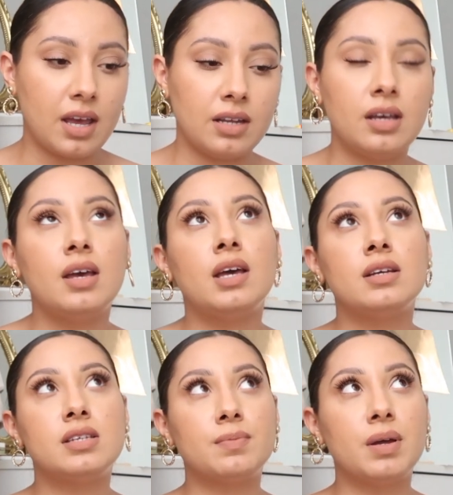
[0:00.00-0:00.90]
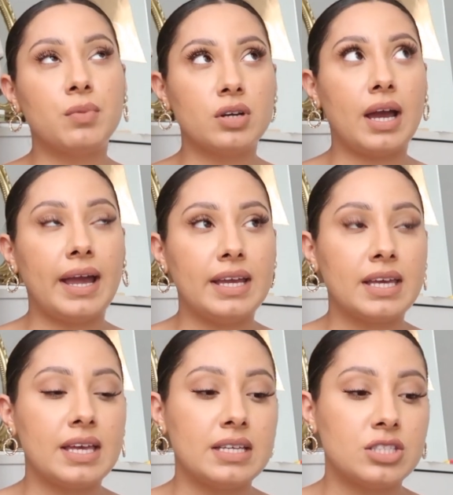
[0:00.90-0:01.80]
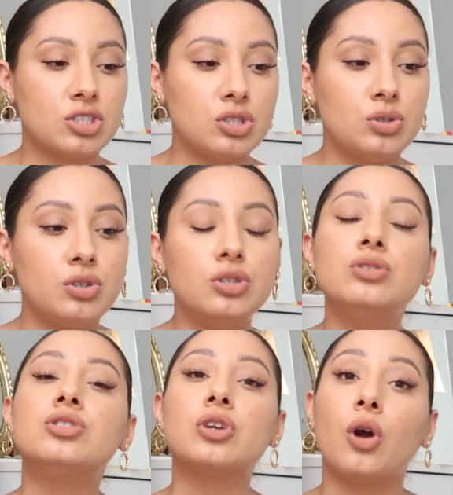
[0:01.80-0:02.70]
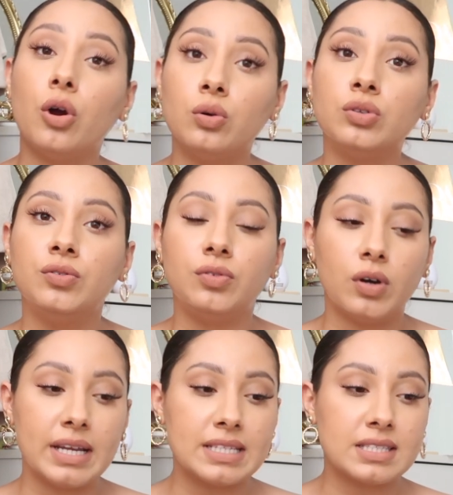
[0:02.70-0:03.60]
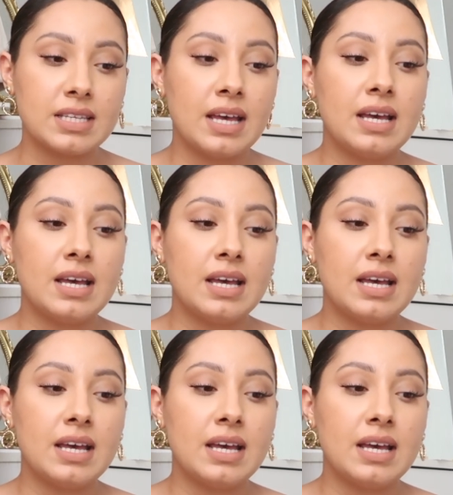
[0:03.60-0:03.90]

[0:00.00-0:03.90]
And tip number 9 is to use your own voice